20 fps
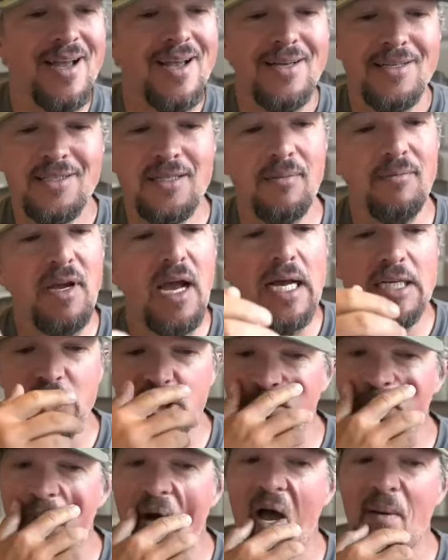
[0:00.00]
some guy
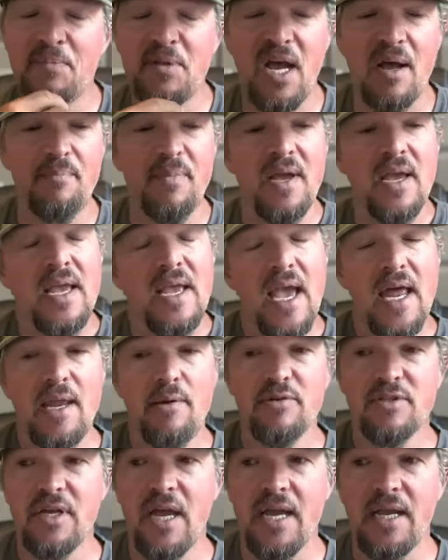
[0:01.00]
just popped up and he
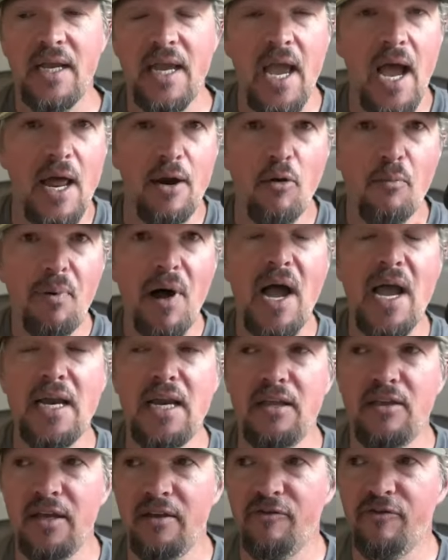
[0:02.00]
was like yeah i don't buy
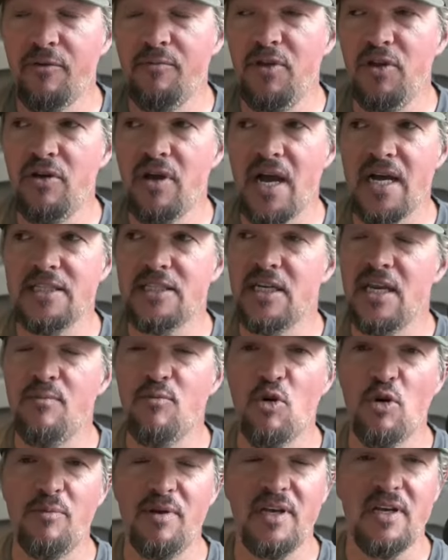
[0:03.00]
anything from you guys
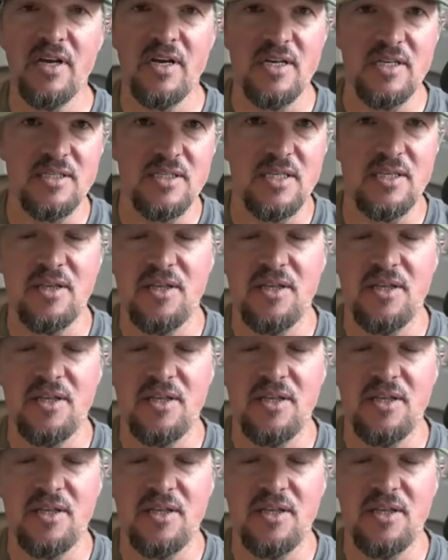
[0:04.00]
anymore because